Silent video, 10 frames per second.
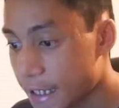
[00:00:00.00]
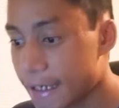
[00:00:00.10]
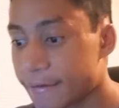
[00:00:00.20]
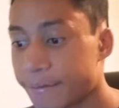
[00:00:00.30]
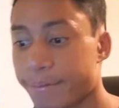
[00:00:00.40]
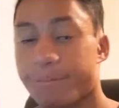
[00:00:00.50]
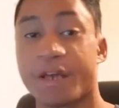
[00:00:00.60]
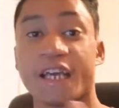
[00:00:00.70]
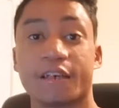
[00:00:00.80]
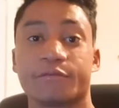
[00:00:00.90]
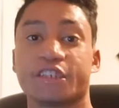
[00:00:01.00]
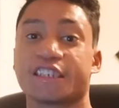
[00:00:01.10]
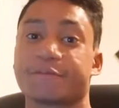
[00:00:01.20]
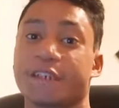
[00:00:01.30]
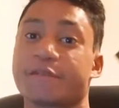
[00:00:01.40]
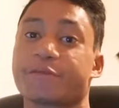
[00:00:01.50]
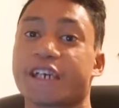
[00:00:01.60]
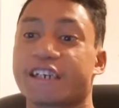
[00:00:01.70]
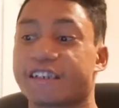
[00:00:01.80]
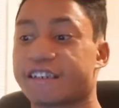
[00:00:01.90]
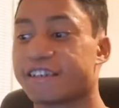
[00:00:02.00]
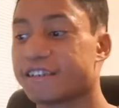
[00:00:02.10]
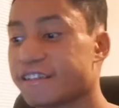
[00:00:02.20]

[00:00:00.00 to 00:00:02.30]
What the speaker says: And bam, we just made it brighter.